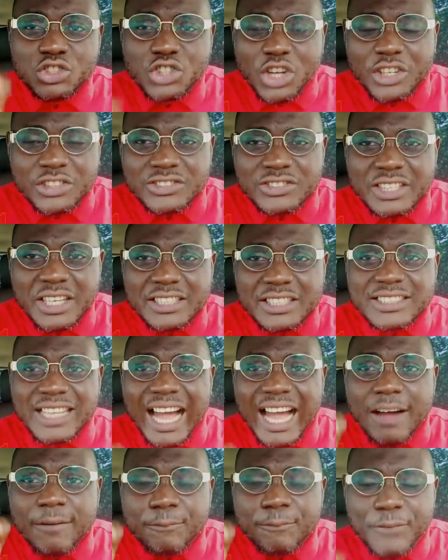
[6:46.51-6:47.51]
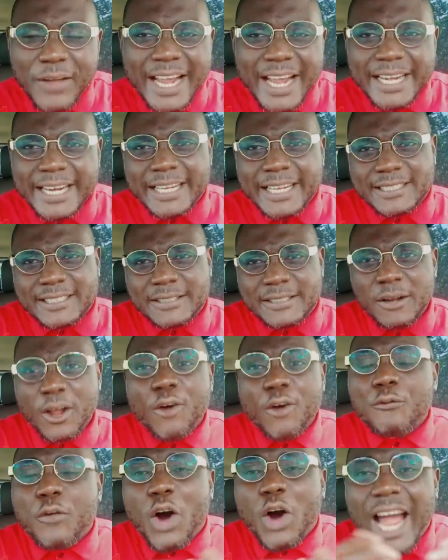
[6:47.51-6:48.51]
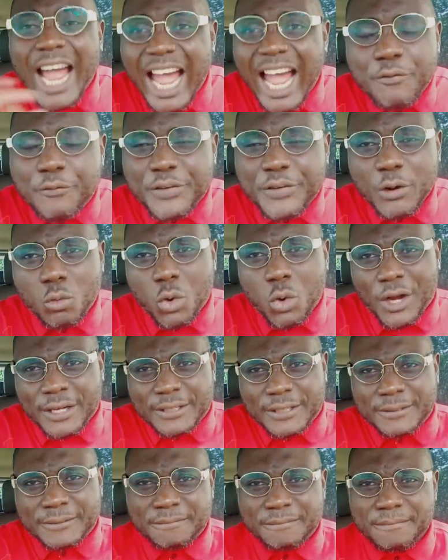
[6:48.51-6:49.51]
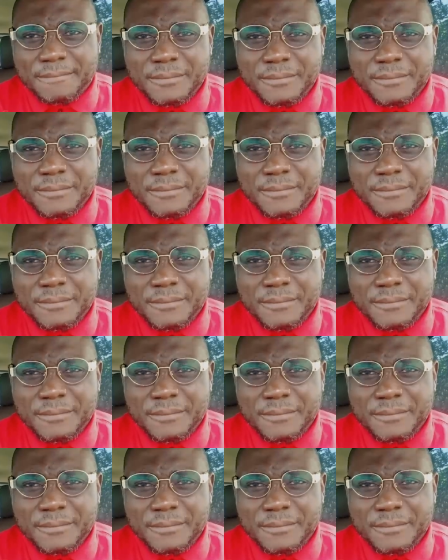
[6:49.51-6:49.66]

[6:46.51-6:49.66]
justice, and fairness for everyone.